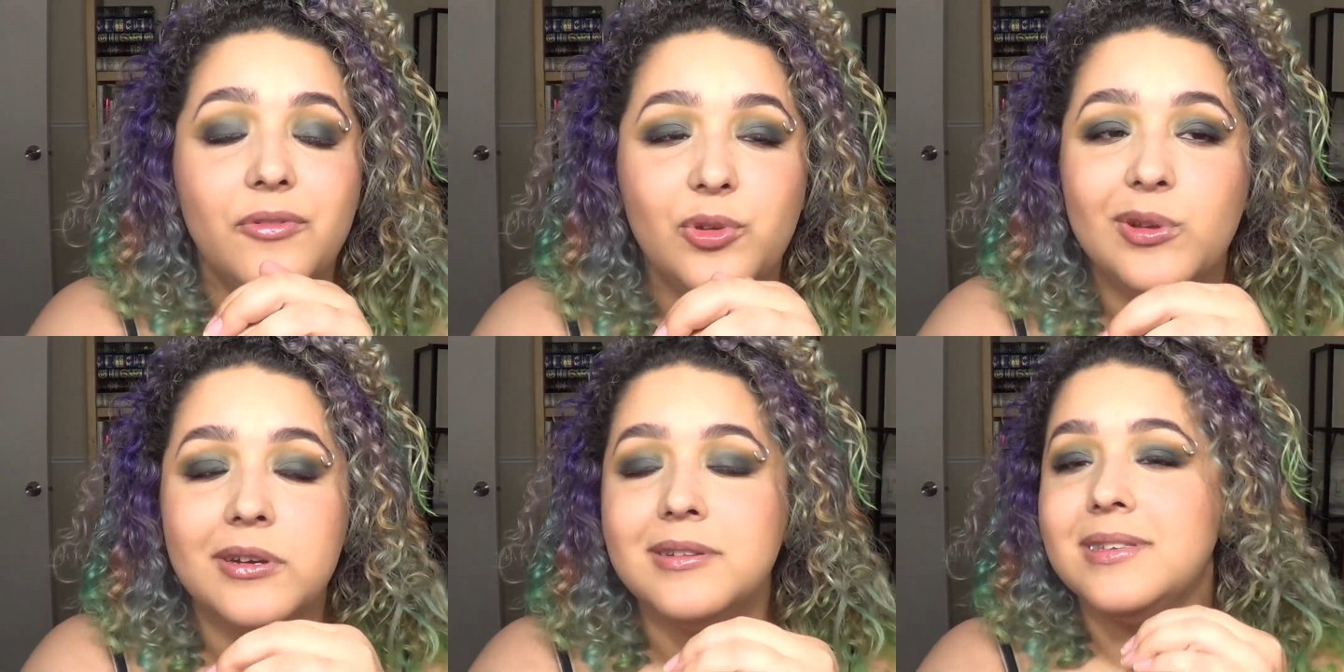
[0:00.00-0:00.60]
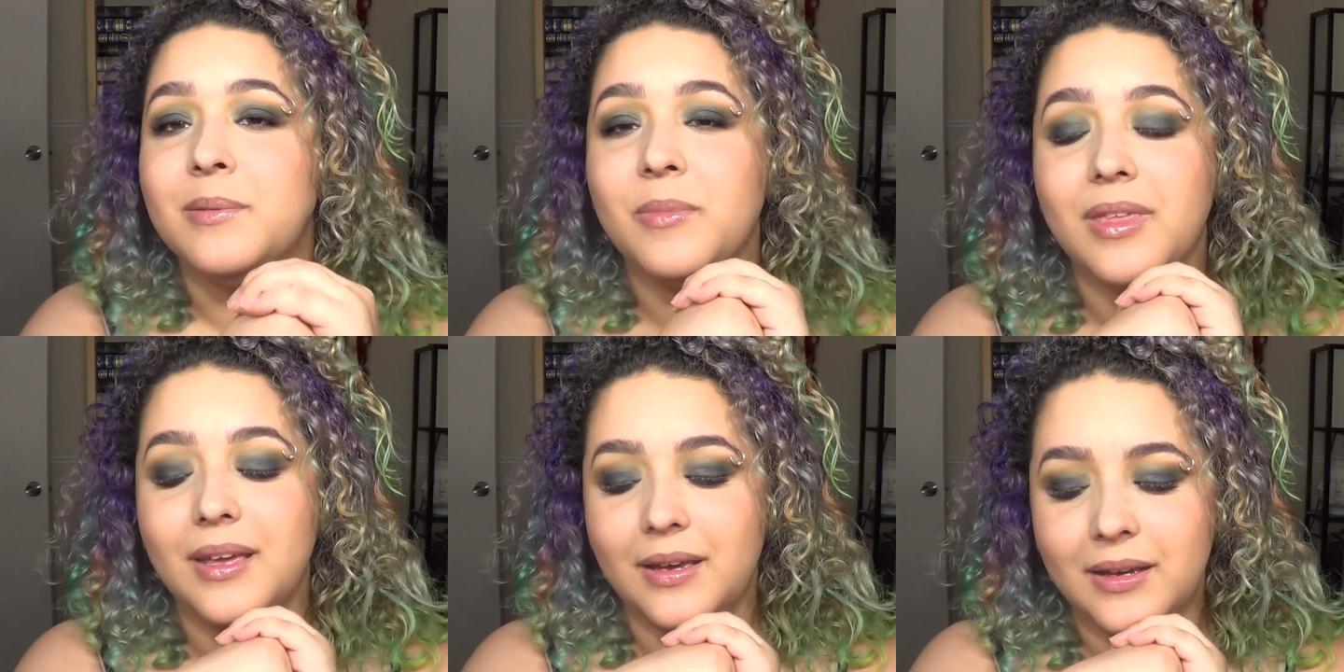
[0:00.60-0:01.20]
If you learned
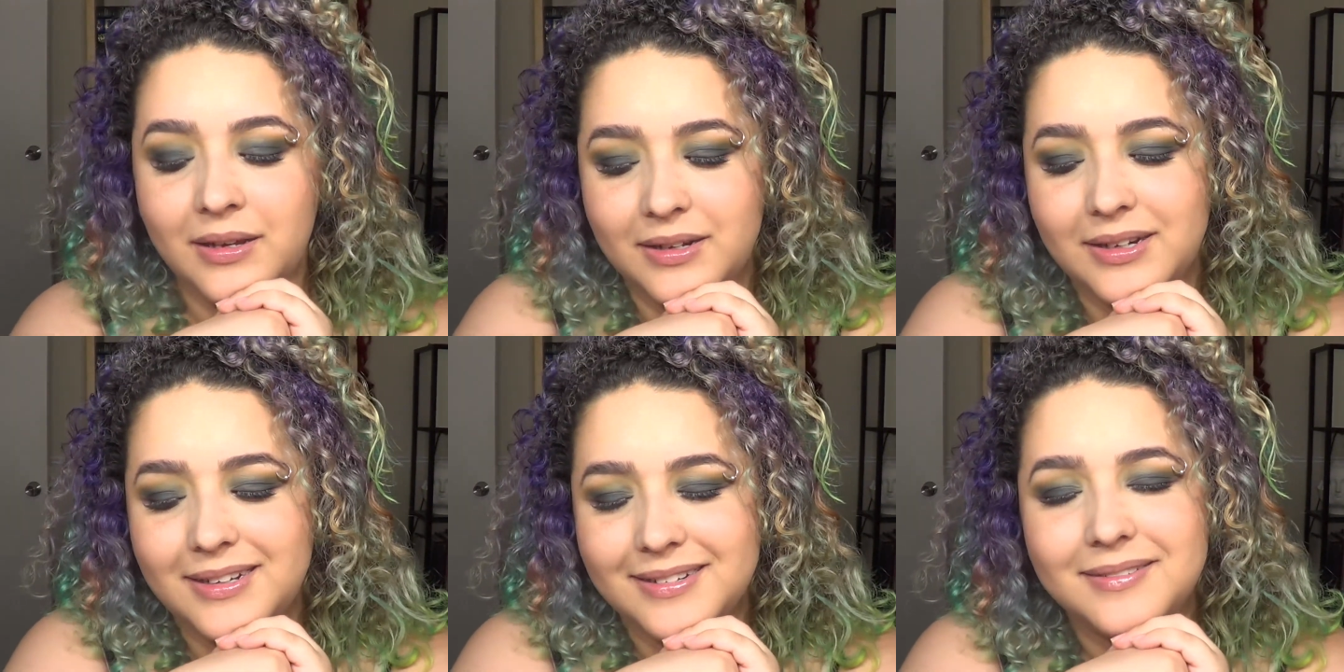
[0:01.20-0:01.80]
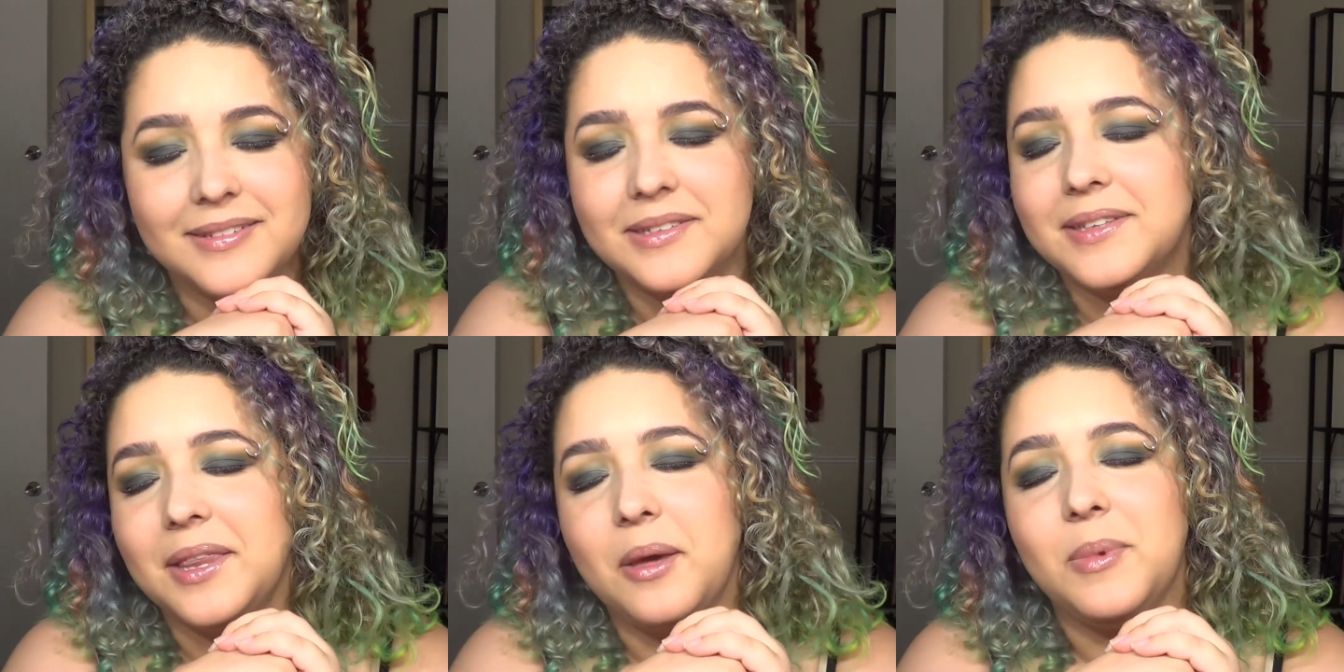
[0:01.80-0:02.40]
something,
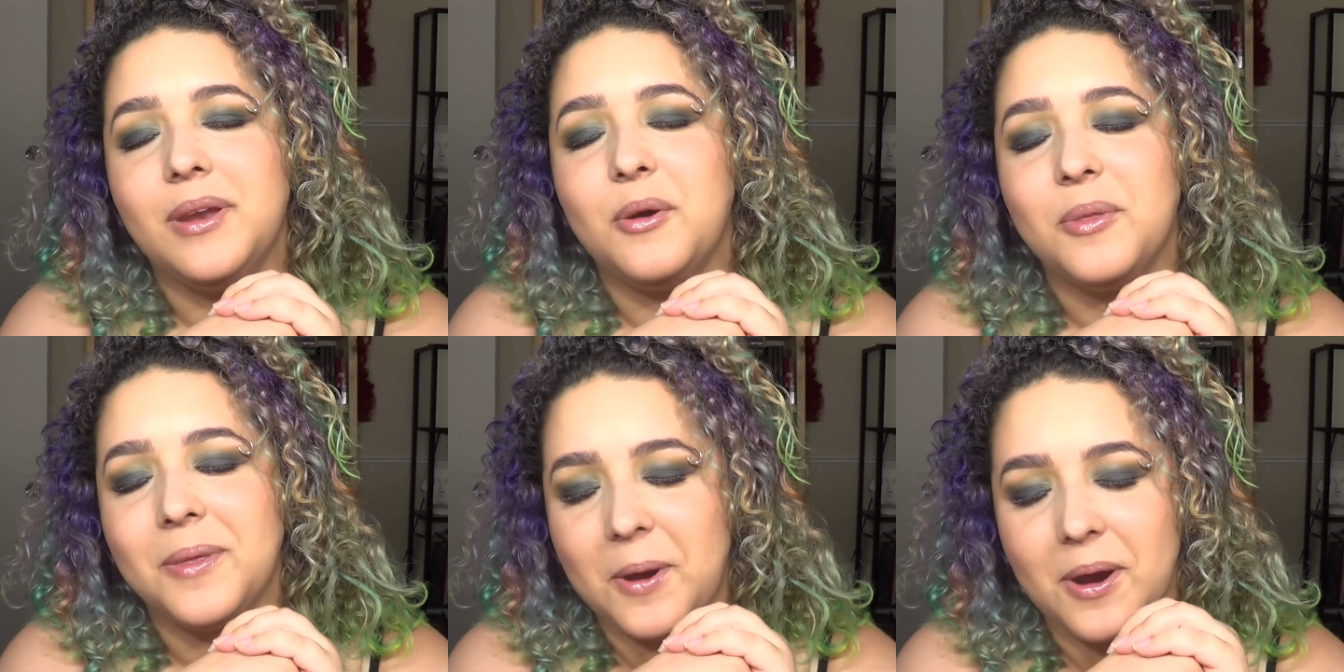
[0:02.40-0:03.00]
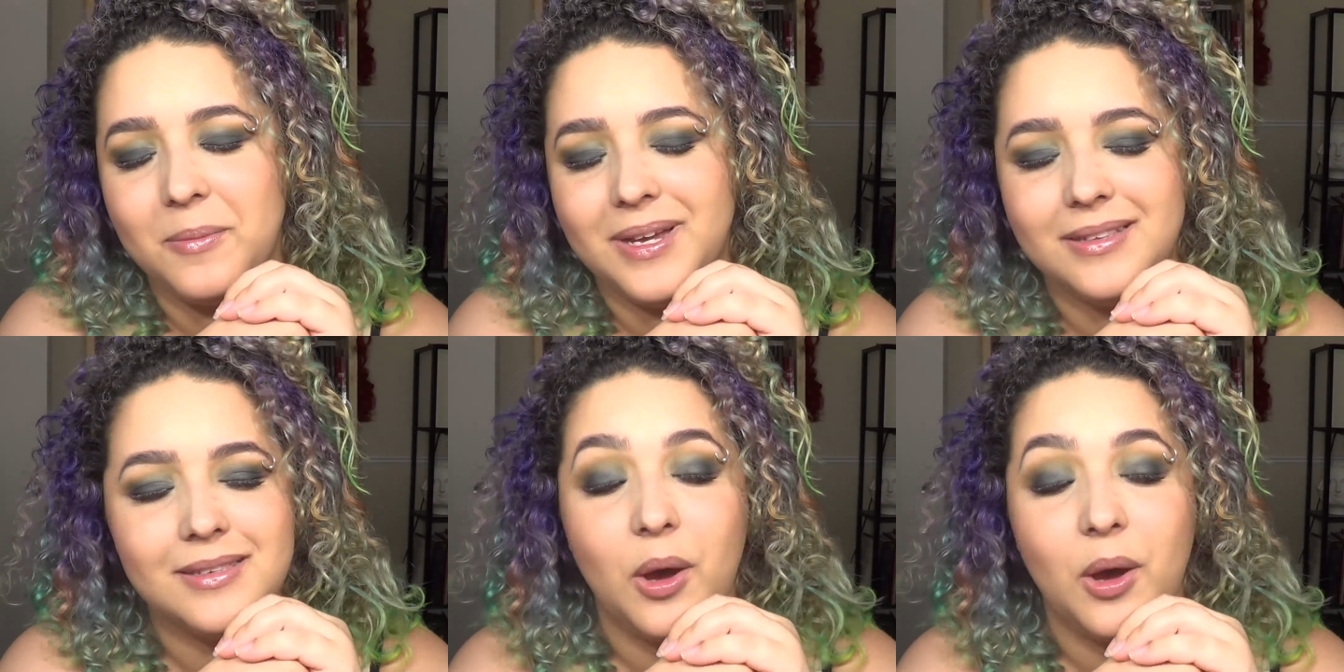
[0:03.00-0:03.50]
let me know in the comments.